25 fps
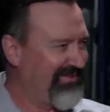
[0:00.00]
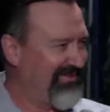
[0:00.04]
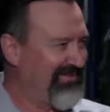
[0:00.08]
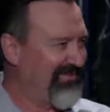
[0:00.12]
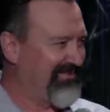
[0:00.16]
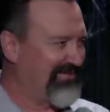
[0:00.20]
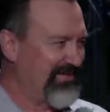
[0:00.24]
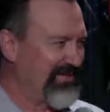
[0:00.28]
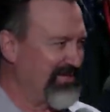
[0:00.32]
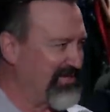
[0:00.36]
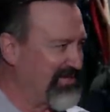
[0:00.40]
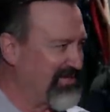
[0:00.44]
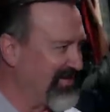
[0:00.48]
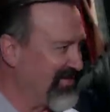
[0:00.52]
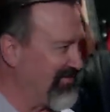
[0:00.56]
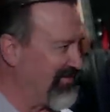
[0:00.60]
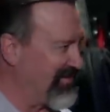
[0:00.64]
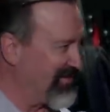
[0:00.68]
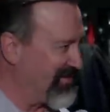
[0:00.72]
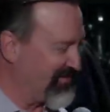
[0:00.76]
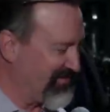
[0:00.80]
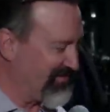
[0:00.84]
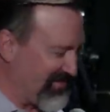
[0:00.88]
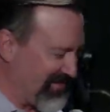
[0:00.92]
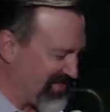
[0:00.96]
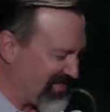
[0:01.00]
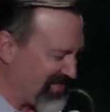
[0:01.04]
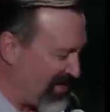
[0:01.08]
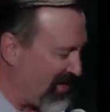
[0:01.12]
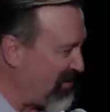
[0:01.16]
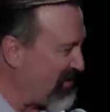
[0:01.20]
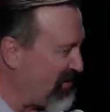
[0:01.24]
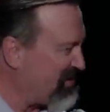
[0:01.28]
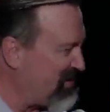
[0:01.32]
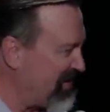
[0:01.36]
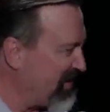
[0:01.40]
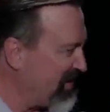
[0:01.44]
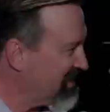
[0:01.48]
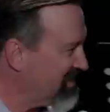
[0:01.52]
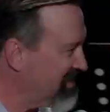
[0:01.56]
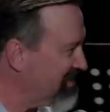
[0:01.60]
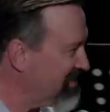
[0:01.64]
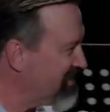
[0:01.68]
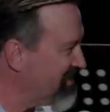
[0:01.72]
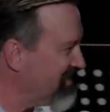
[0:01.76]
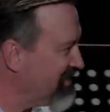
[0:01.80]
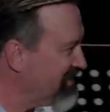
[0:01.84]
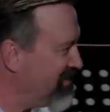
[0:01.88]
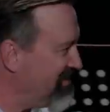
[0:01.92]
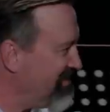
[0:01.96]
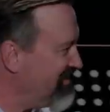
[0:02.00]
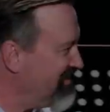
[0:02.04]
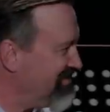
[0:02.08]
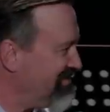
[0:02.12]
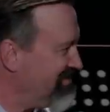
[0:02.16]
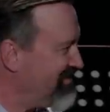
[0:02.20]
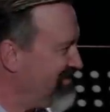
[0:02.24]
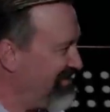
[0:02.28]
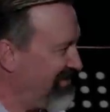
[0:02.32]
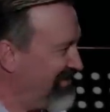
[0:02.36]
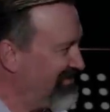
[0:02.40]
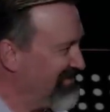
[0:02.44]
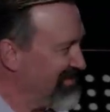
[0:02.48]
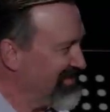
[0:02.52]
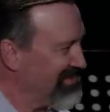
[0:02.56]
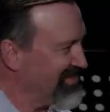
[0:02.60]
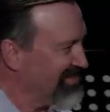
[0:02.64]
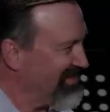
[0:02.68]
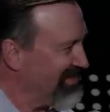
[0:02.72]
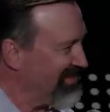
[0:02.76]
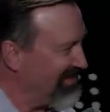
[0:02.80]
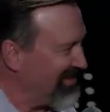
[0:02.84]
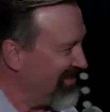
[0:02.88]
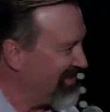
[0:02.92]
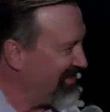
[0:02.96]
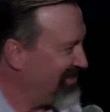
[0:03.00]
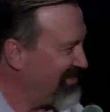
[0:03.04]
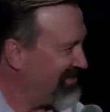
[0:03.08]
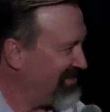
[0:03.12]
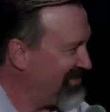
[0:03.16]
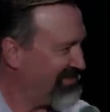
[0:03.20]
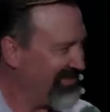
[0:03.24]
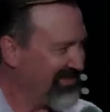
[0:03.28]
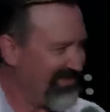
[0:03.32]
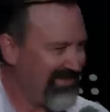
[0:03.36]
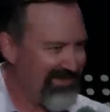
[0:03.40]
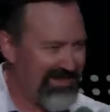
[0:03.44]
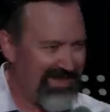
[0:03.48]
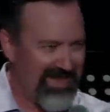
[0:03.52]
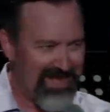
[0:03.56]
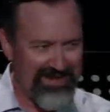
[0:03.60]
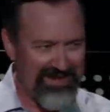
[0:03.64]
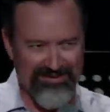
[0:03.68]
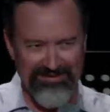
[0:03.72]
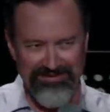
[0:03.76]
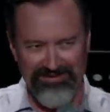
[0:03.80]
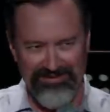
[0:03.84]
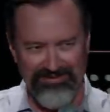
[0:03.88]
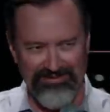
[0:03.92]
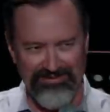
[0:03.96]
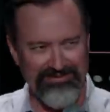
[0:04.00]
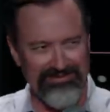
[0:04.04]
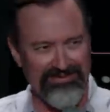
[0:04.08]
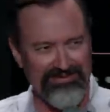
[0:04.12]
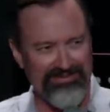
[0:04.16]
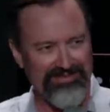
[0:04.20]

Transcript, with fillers: First service was Arctic. It was like I don't know,